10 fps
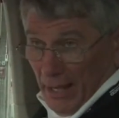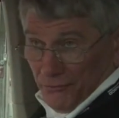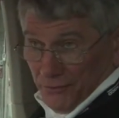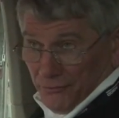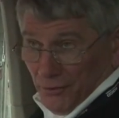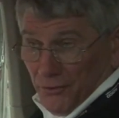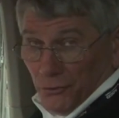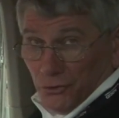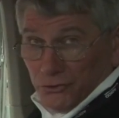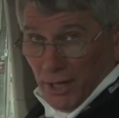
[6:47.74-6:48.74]
now for the very
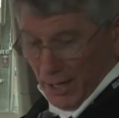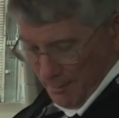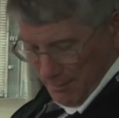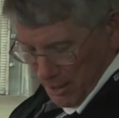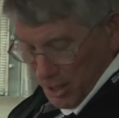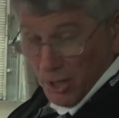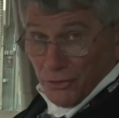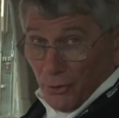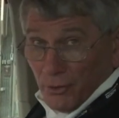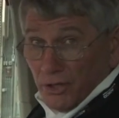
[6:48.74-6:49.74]
first time,
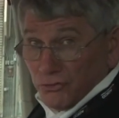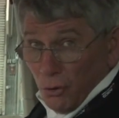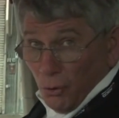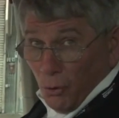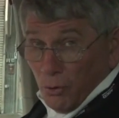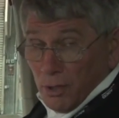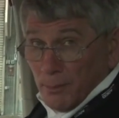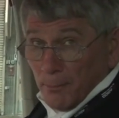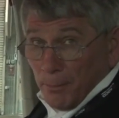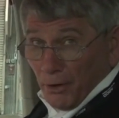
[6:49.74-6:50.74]
there is no
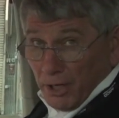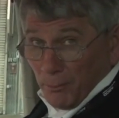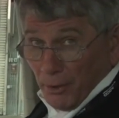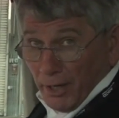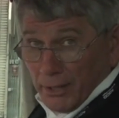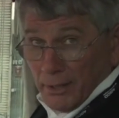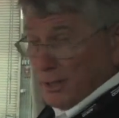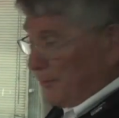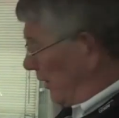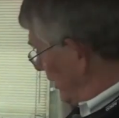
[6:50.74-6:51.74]
parking brake.
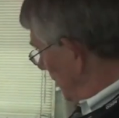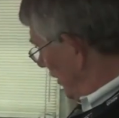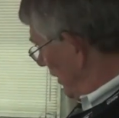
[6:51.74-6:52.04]
Parking